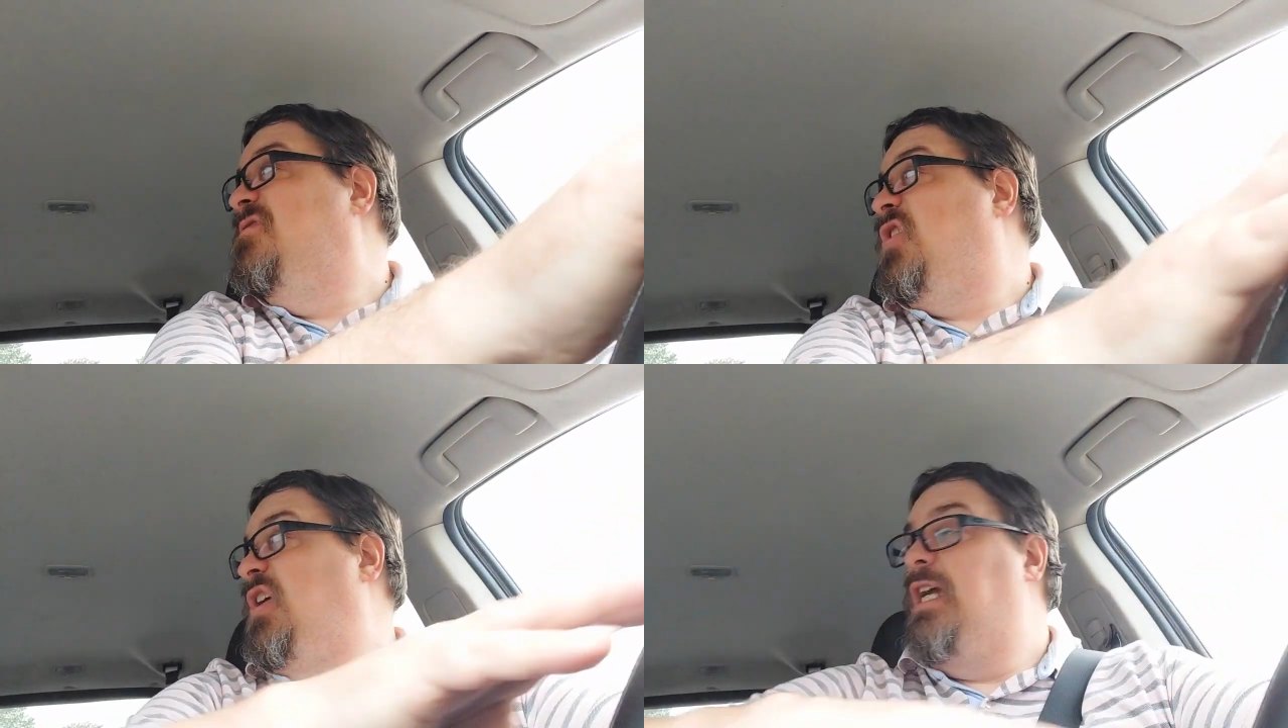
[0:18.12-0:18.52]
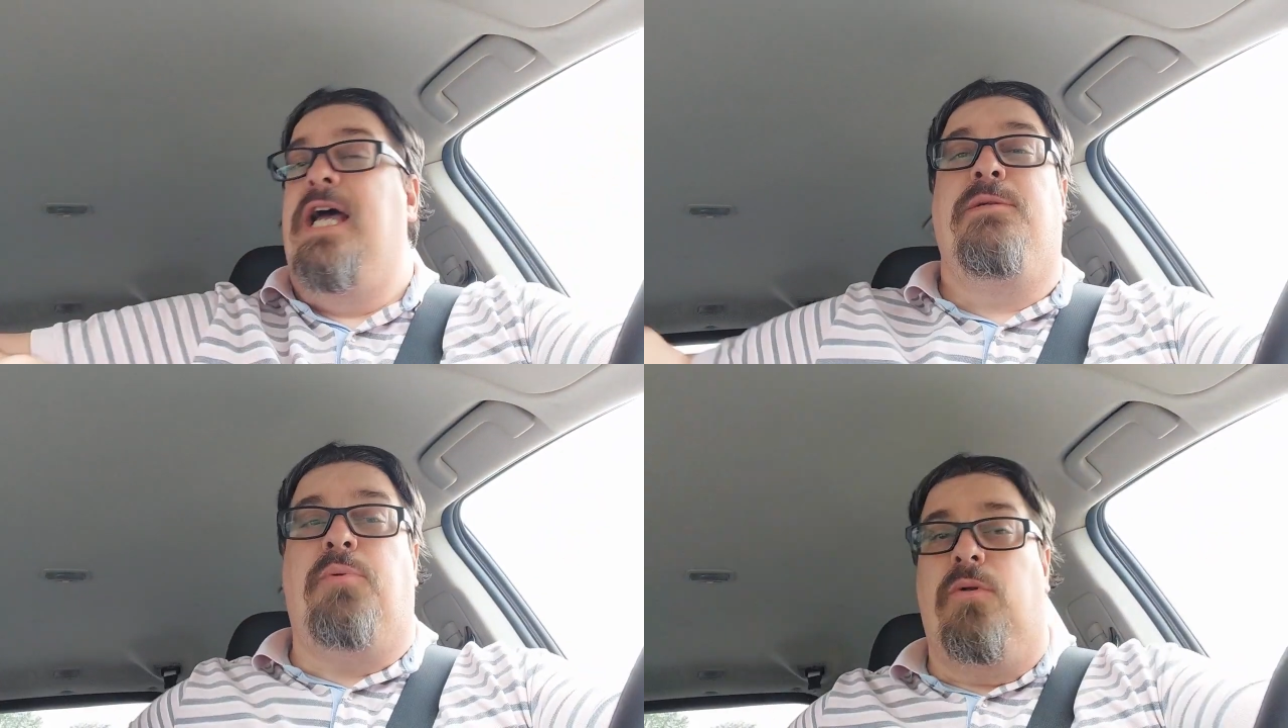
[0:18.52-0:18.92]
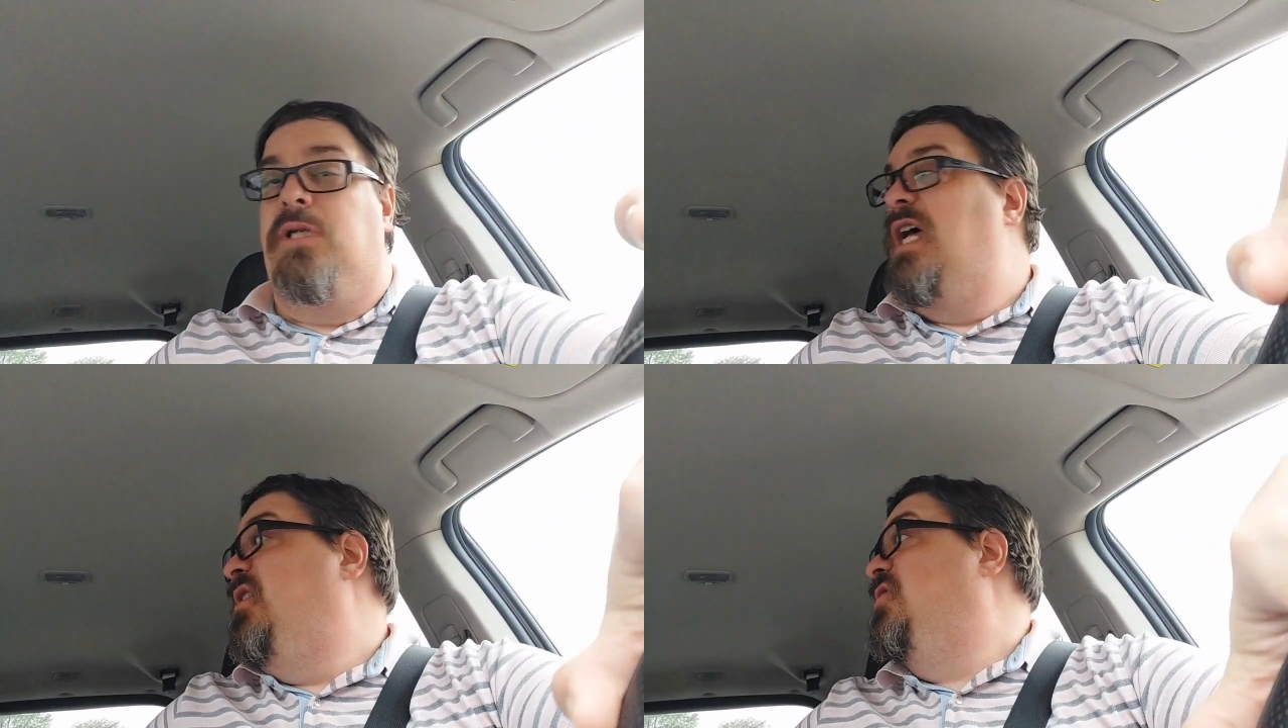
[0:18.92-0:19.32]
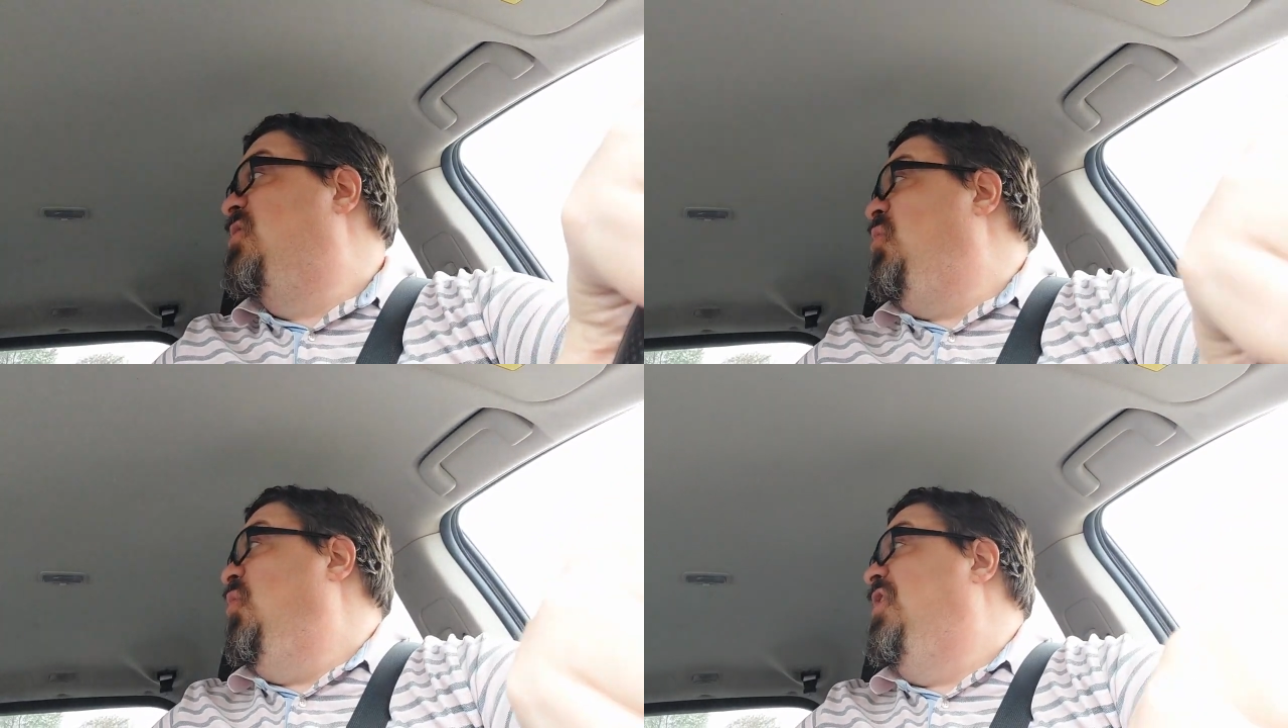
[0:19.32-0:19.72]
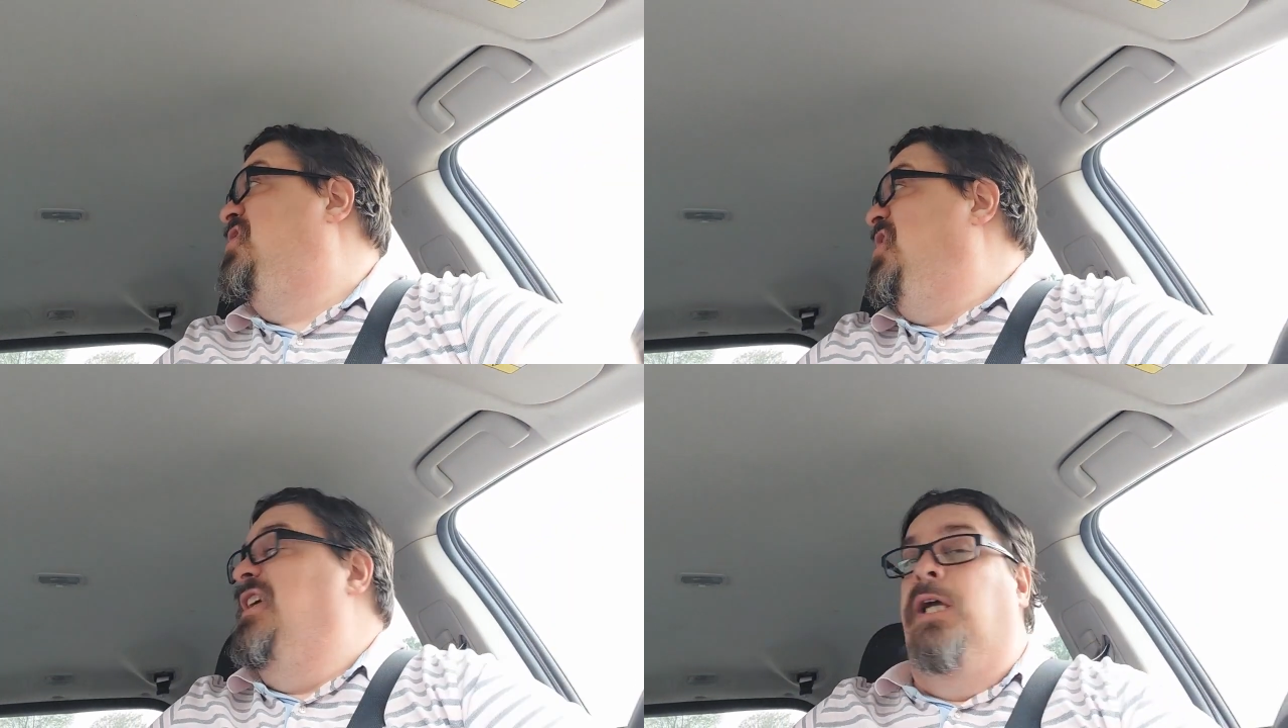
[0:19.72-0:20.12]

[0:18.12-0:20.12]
right, guys, pulling out of the storage,